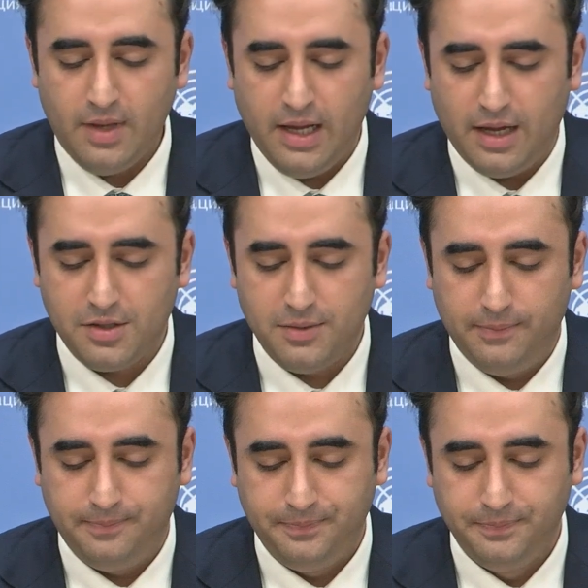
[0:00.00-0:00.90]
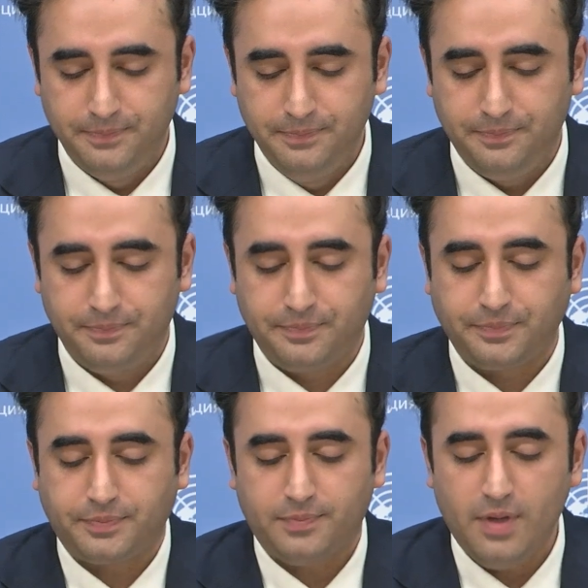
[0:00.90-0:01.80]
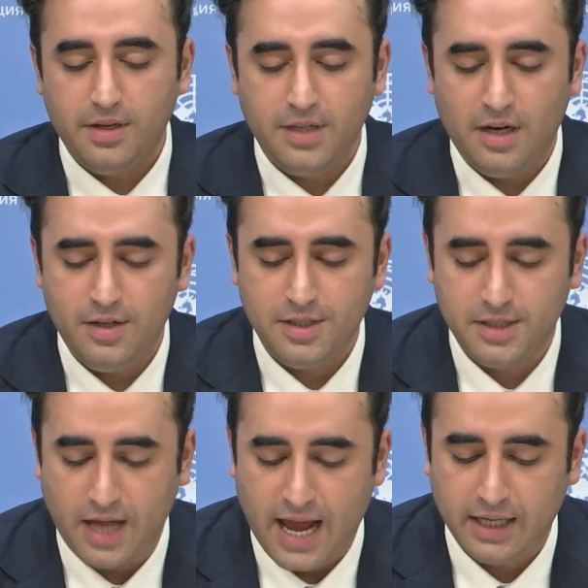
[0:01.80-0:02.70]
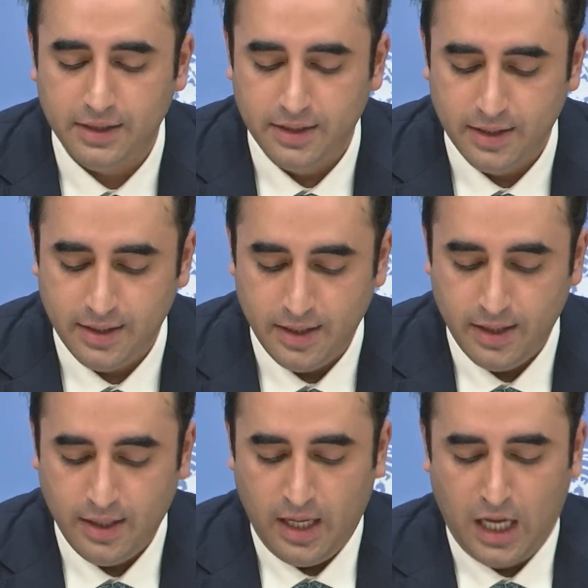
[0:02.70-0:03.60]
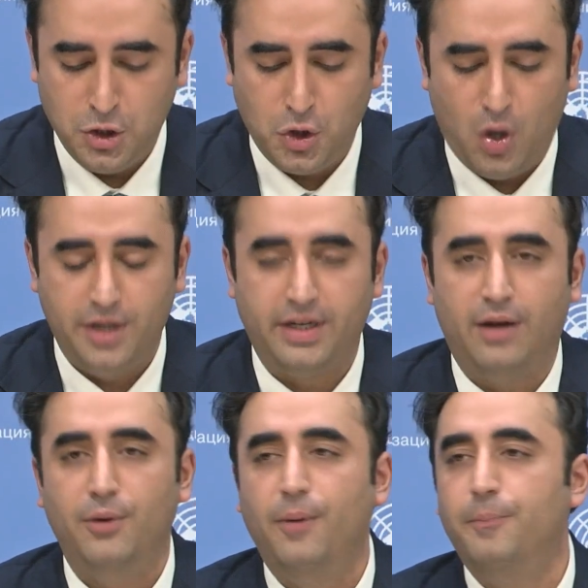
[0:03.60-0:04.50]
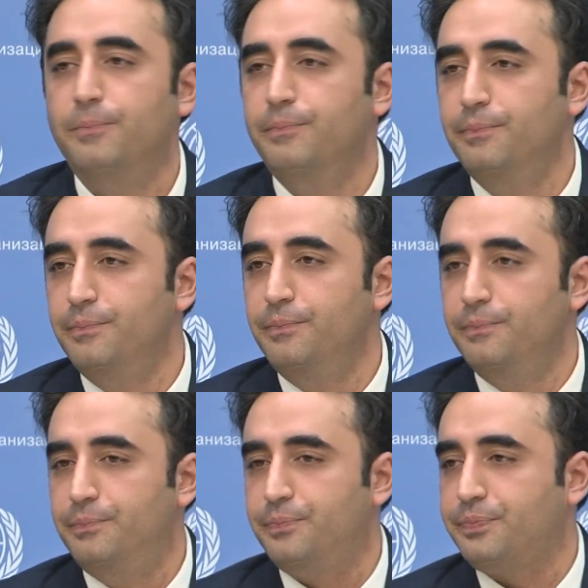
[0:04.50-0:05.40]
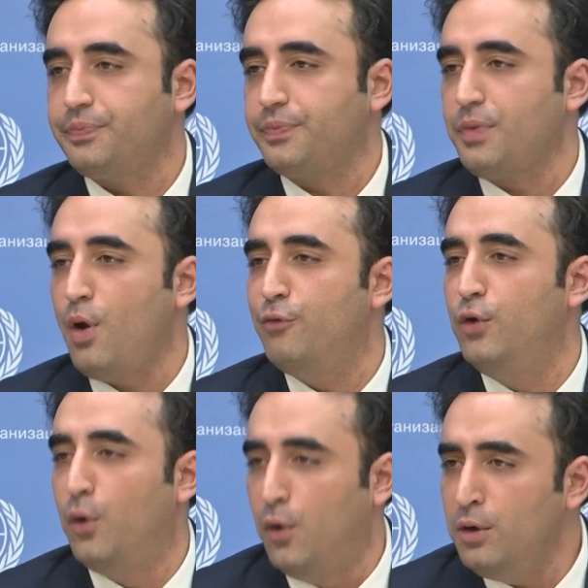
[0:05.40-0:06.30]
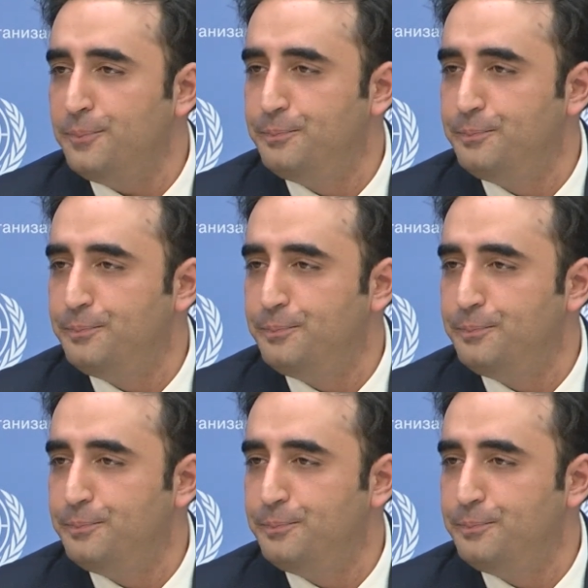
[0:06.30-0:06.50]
Yes. Terrorist attack in Johor town of Lahore.